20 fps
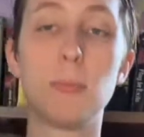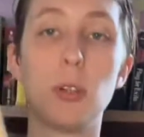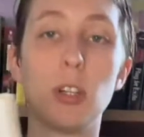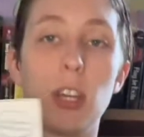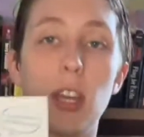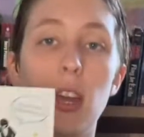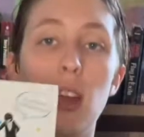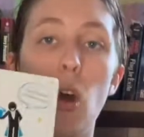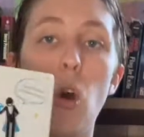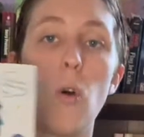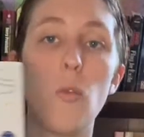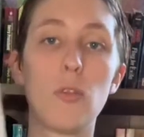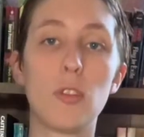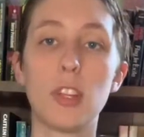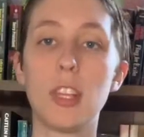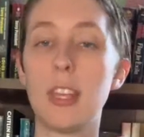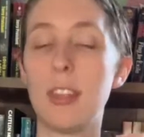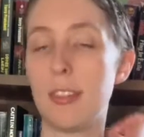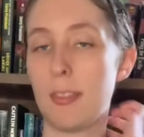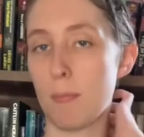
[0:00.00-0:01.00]
book
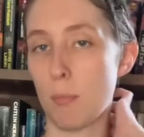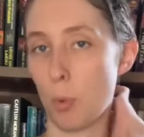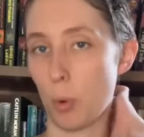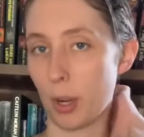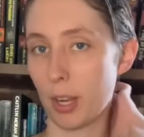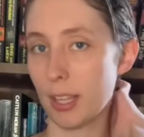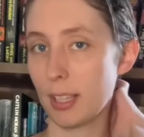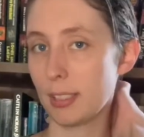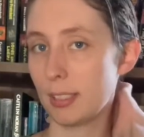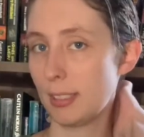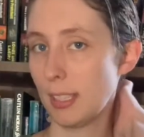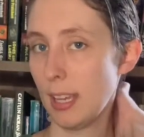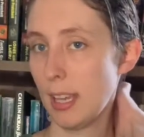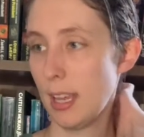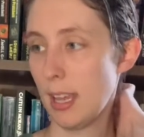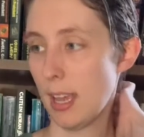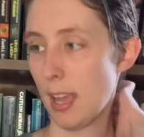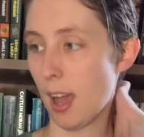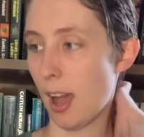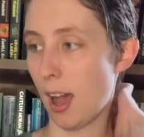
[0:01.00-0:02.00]
hopefully in the mornings.
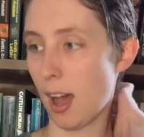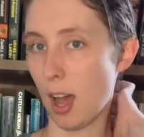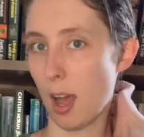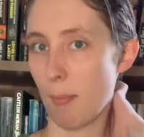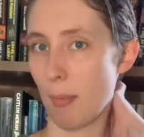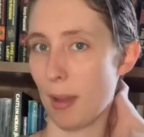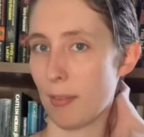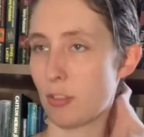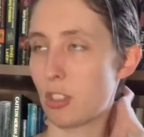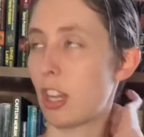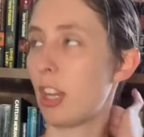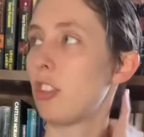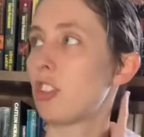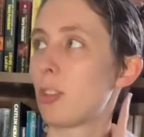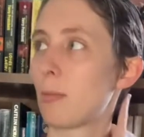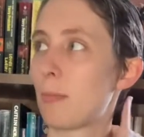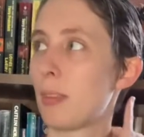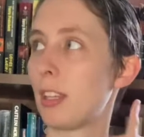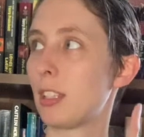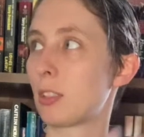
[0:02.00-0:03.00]
I've changed
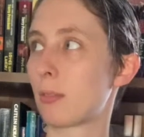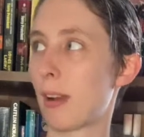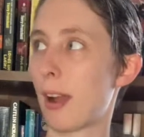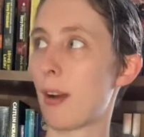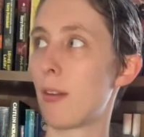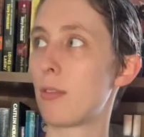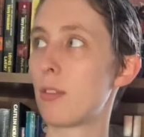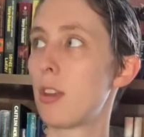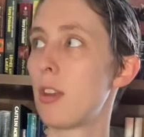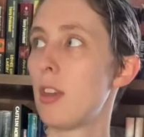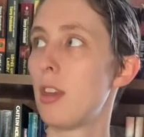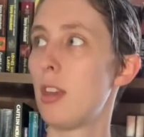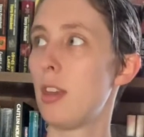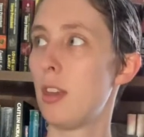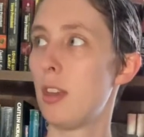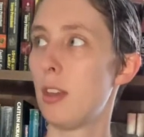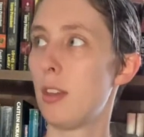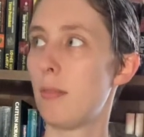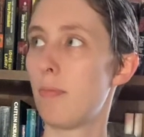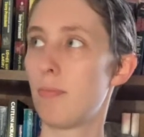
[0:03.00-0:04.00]
some things around
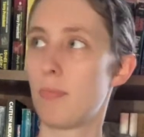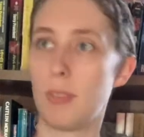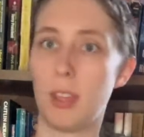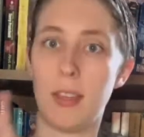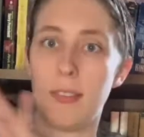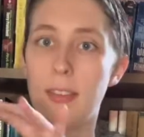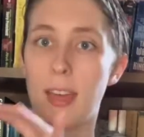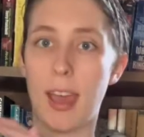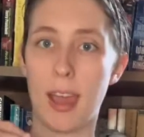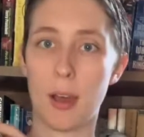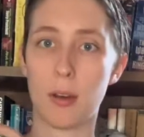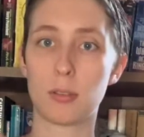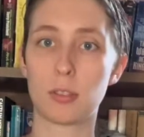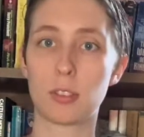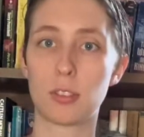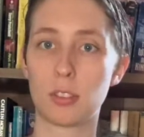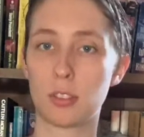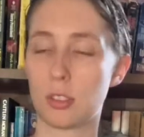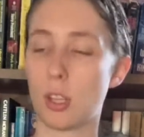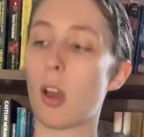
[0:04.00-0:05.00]
in the
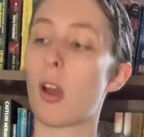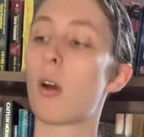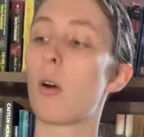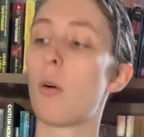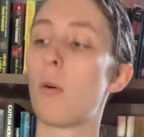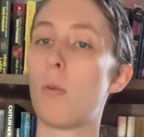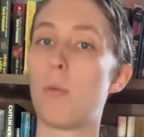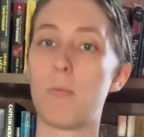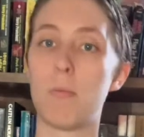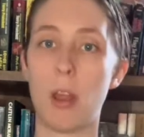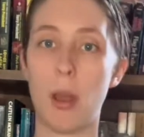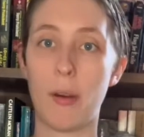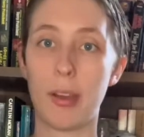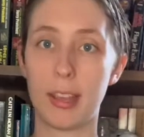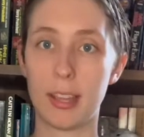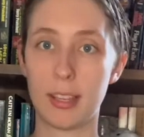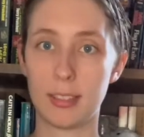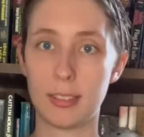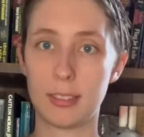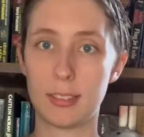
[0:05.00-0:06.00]
house, so now I
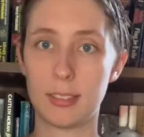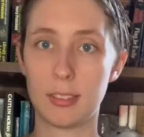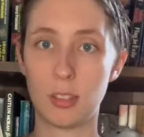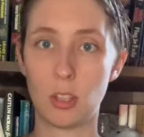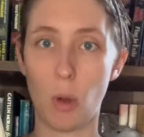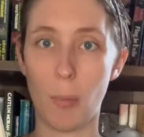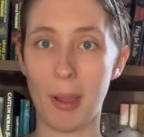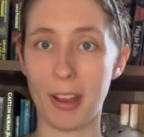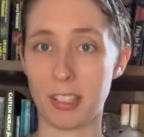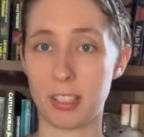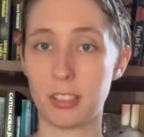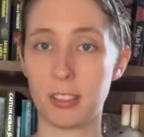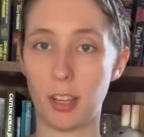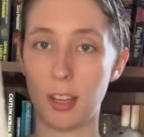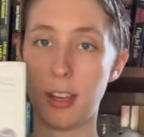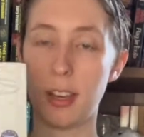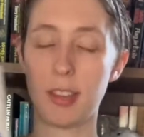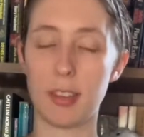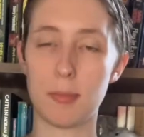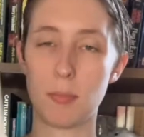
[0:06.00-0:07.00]
can go back to
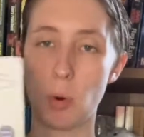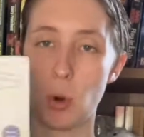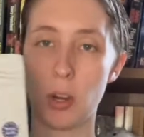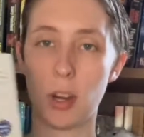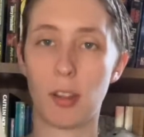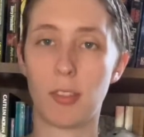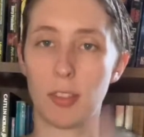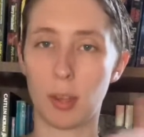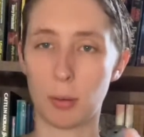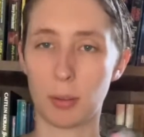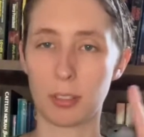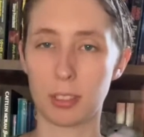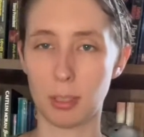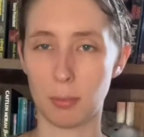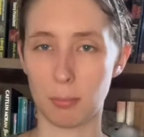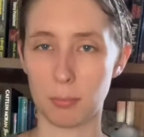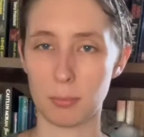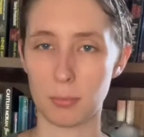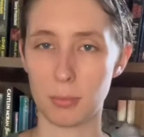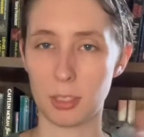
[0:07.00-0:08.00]
studying in the morning. There was some
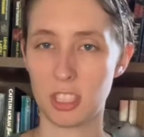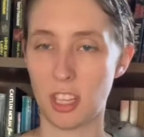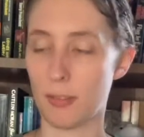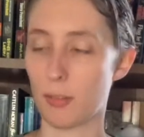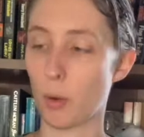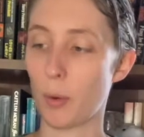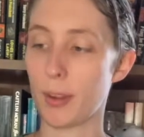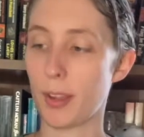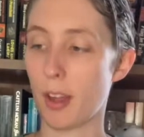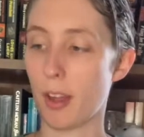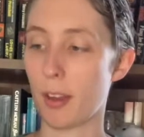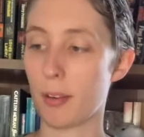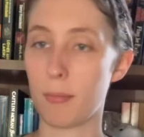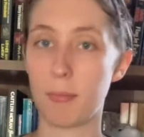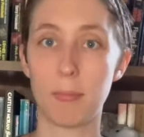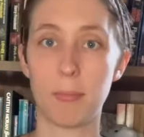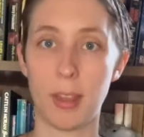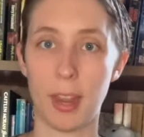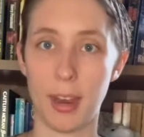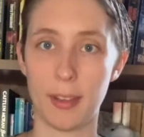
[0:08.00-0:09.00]
stuff going on
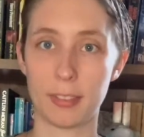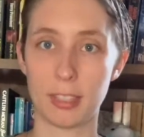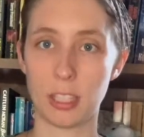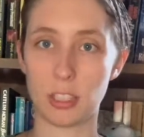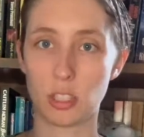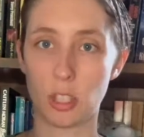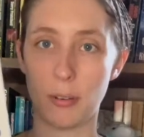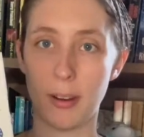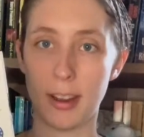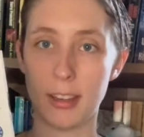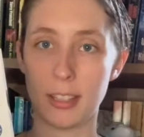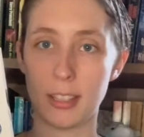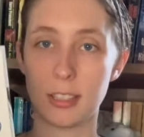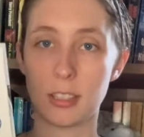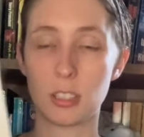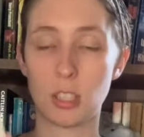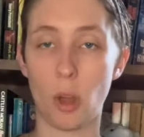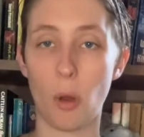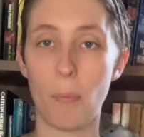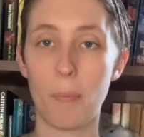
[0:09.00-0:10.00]
that I've since corrected,
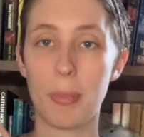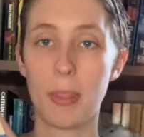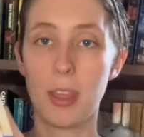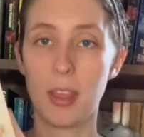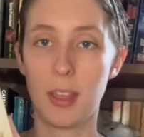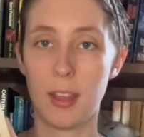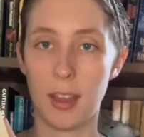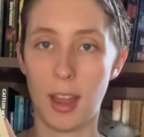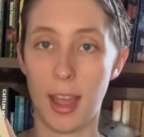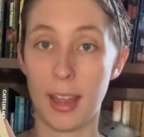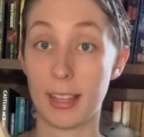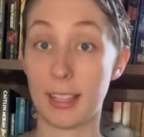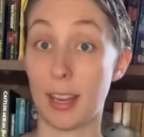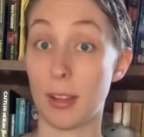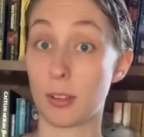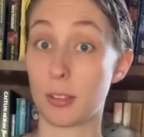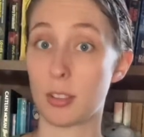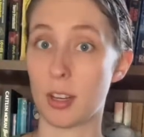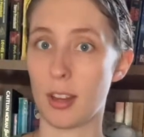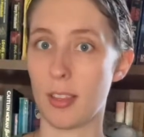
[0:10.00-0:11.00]
so I can now
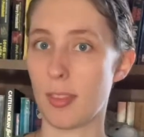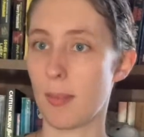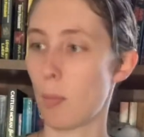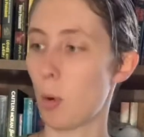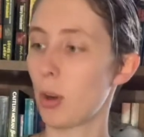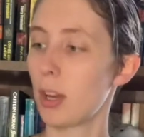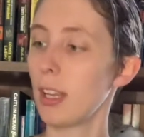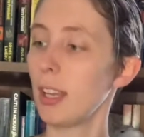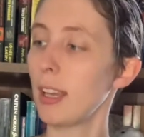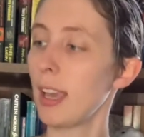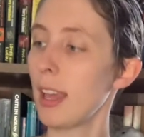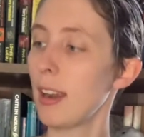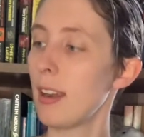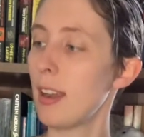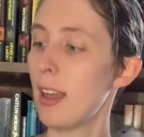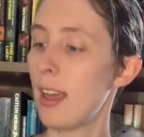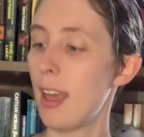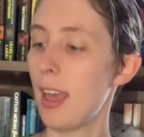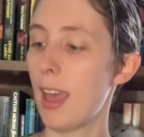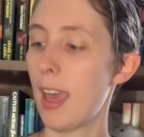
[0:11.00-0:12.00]
study in the morning again.
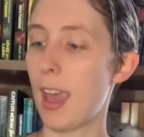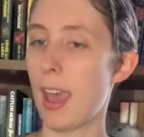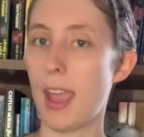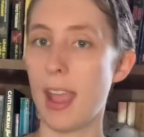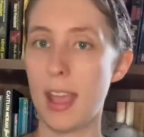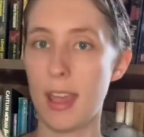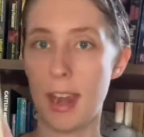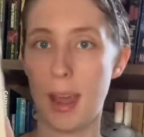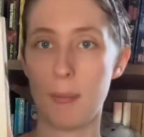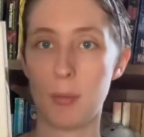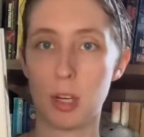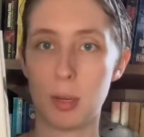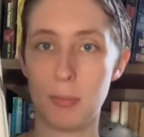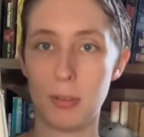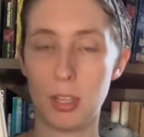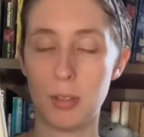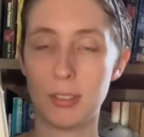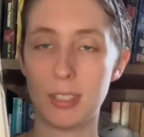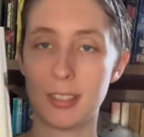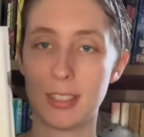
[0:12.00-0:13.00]
And I'm going to be
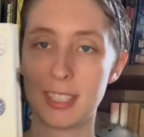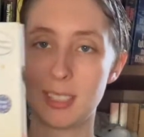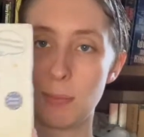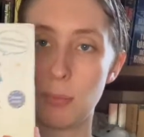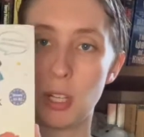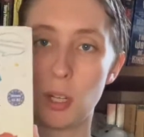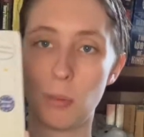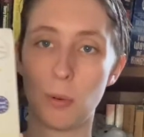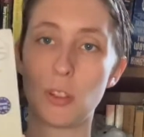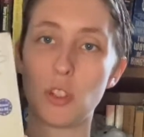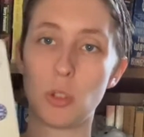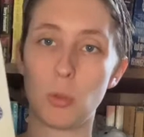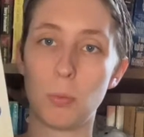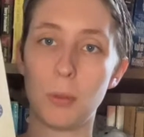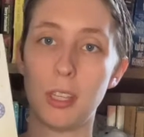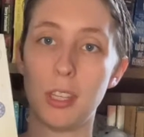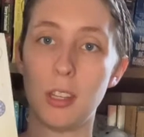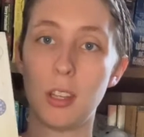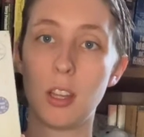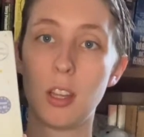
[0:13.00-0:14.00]
using this book, which will
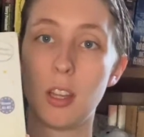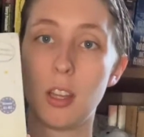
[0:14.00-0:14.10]
be